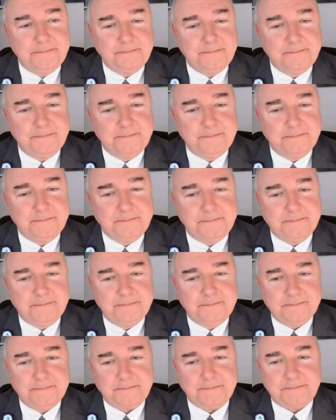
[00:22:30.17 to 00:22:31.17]

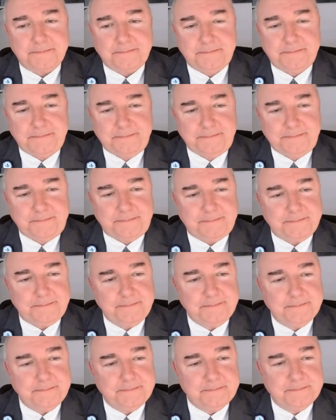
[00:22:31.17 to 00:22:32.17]

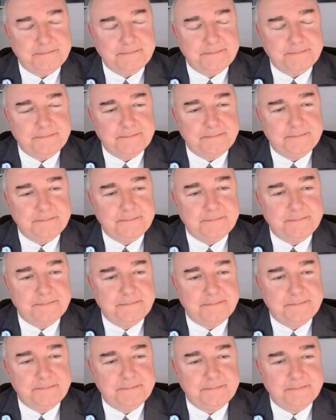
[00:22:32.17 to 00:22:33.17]

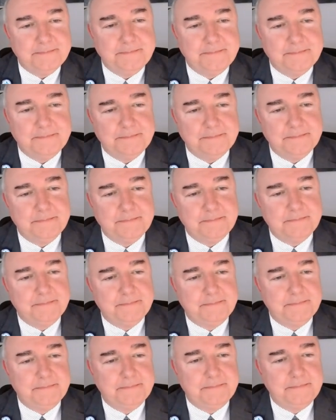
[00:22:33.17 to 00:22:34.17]

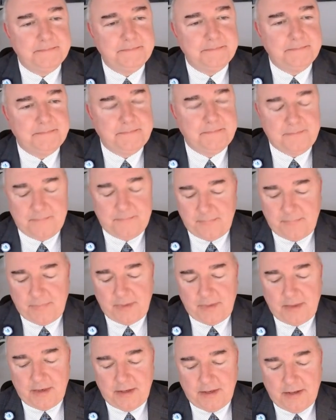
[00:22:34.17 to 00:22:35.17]

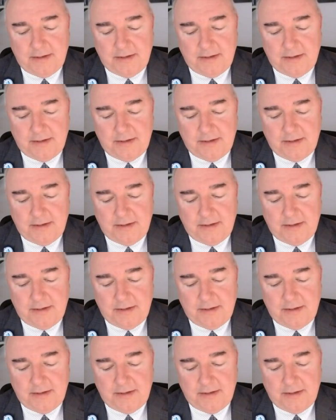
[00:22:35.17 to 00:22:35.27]
[no speech]